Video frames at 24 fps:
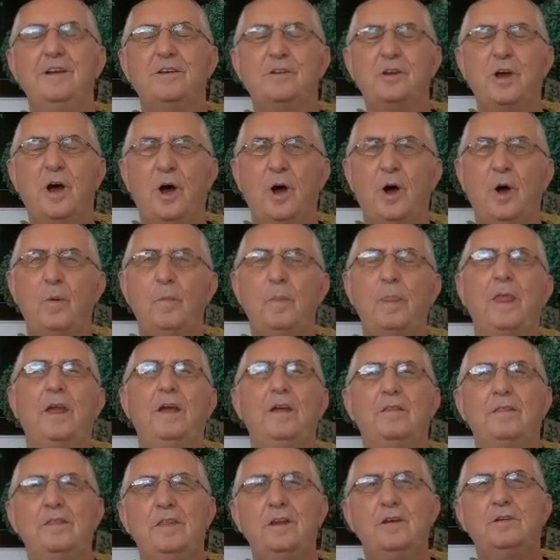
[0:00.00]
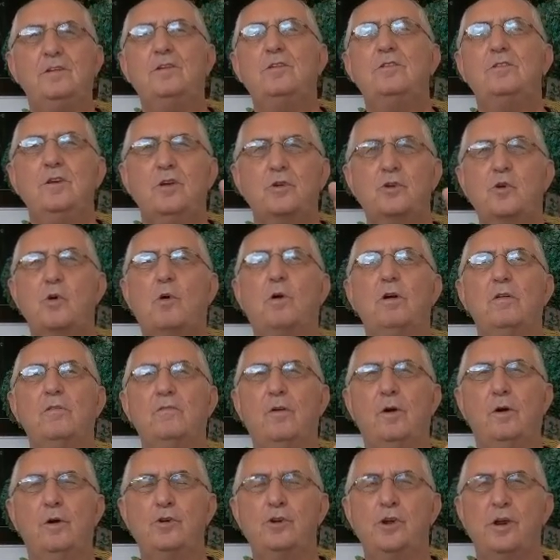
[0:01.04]
So this is a short
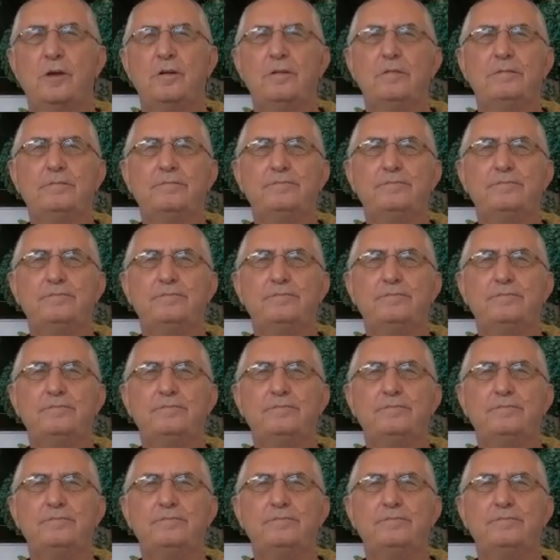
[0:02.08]
version.